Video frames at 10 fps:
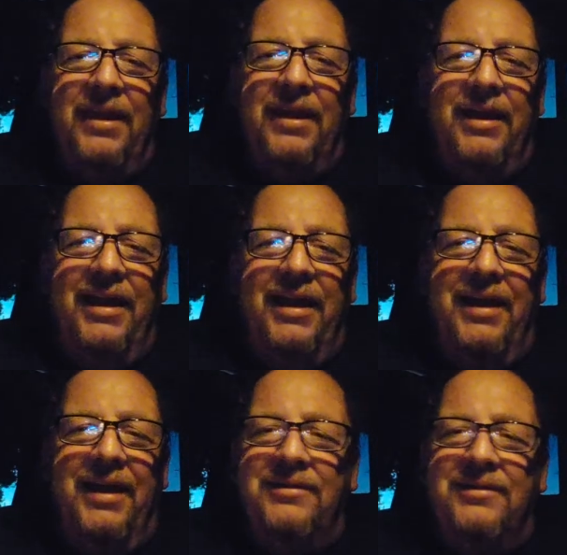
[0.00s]

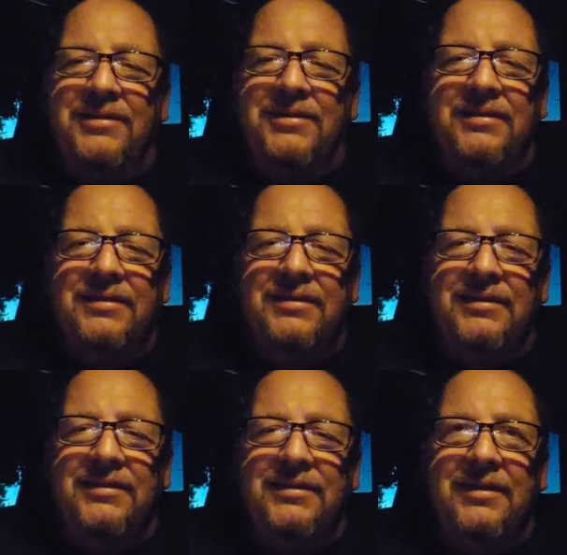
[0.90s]
and
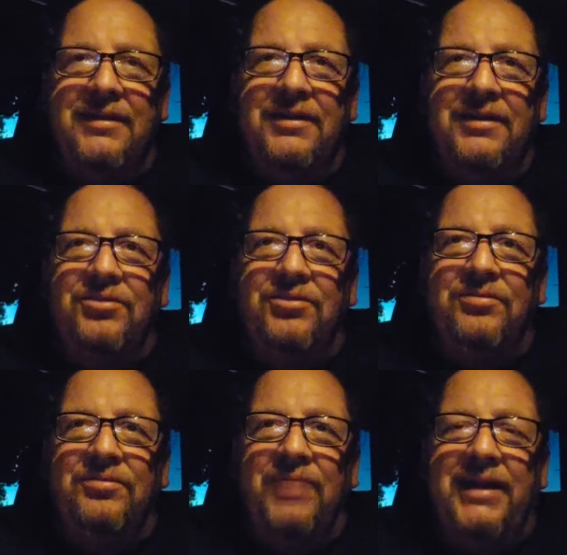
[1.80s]

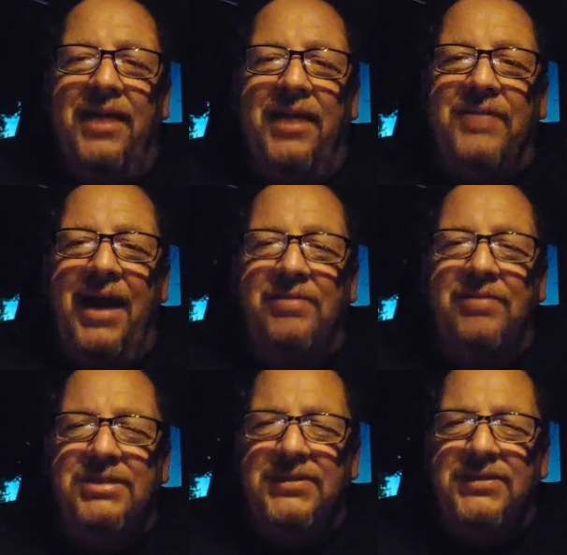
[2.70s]
right now the
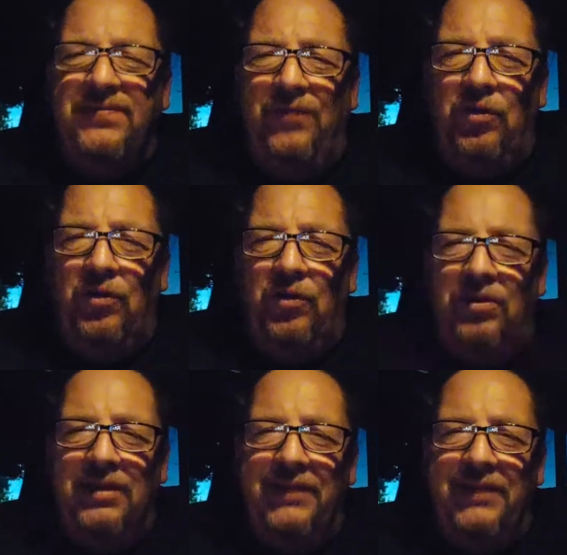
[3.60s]
house is full.
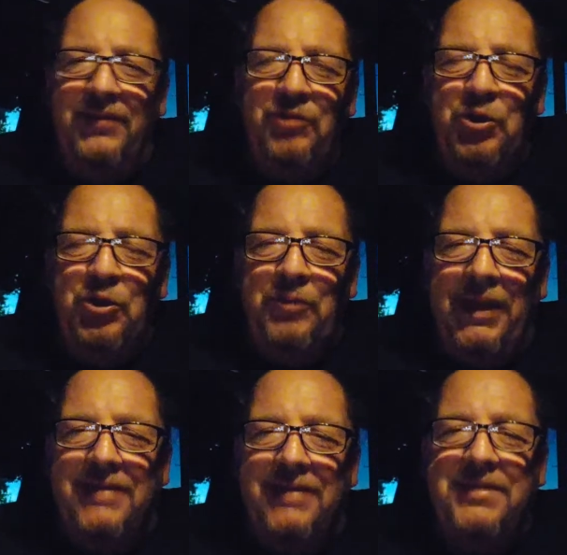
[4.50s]
The living room, I
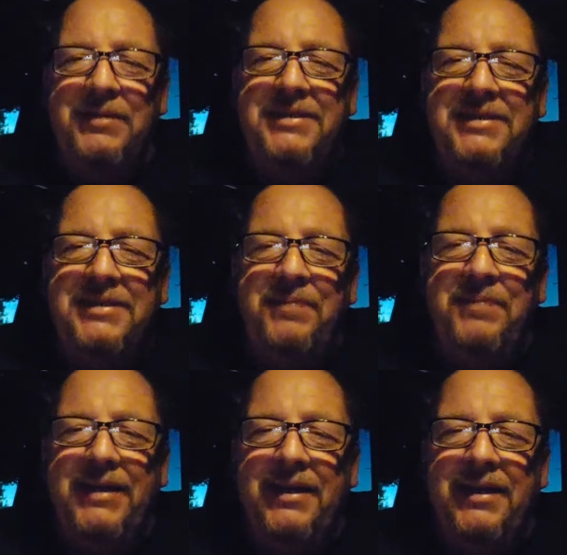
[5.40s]
got somebody
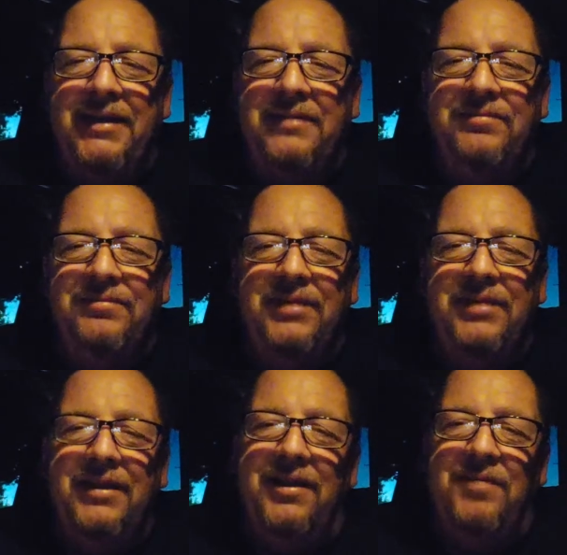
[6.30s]
sleeping in.
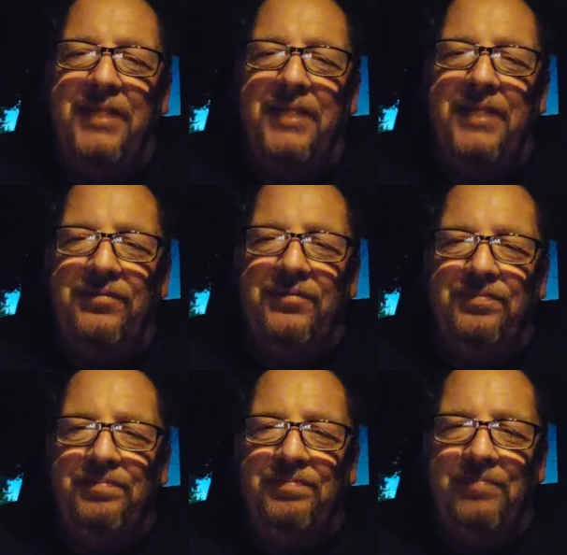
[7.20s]

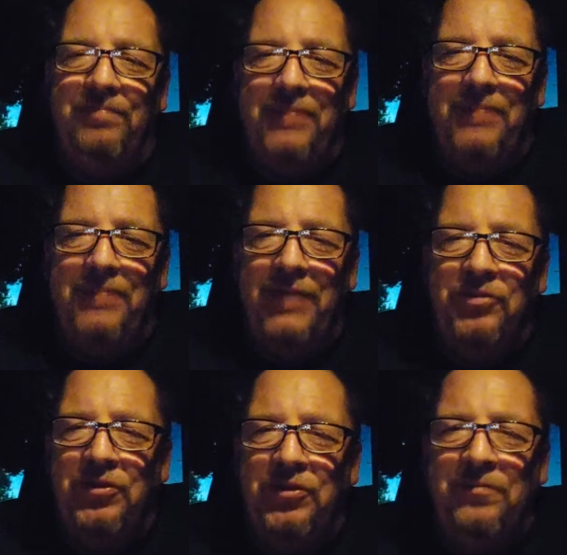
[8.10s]
My
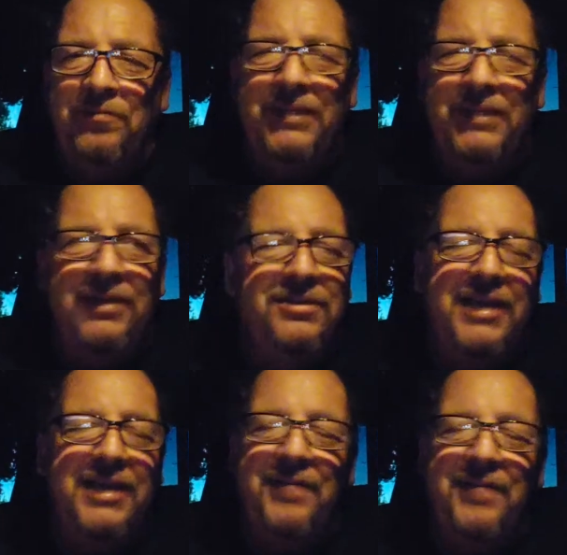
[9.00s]
bedroom. It looks
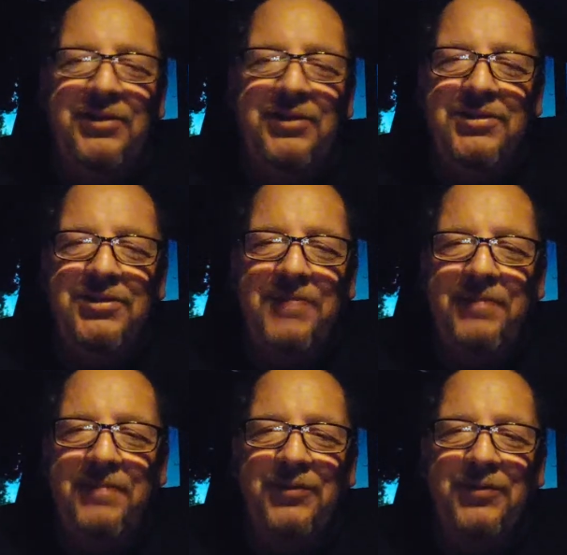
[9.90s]
like I'm gonna lose my
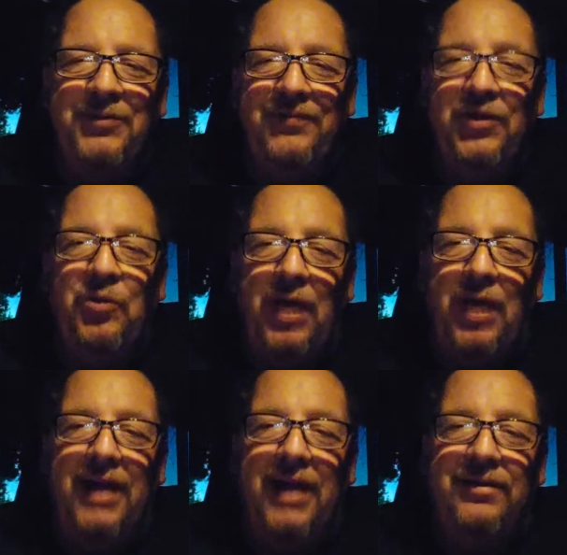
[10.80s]
bedroom for a
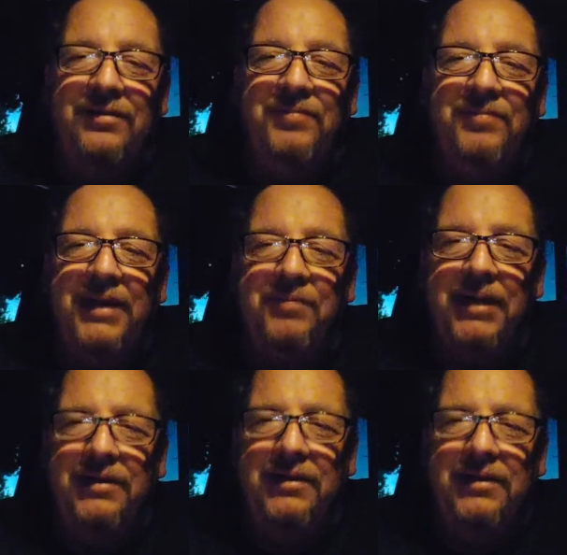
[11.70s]
while.
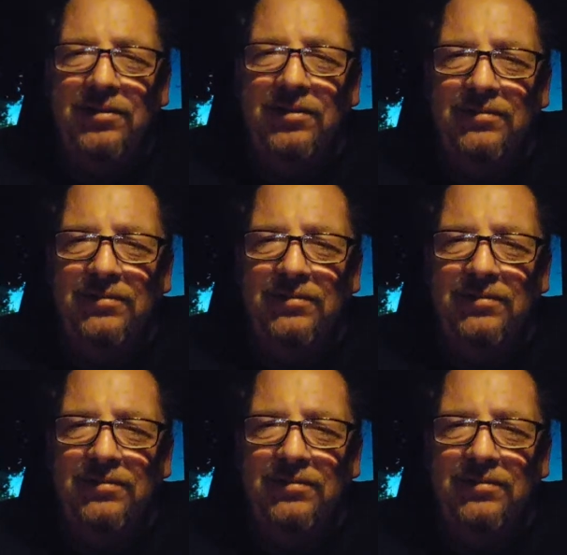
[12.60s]
My little